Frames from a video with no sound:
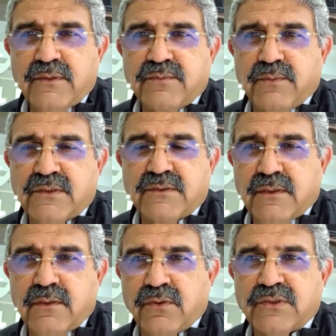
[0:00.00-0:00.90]
which was
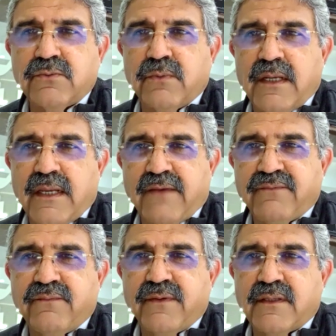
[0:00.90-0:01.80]
close to
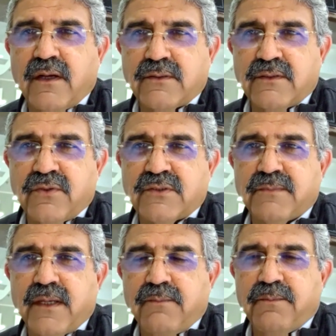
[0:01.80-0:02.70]
1,50,000 was
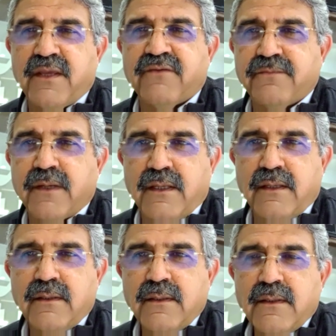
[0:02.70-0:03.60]
my PF money,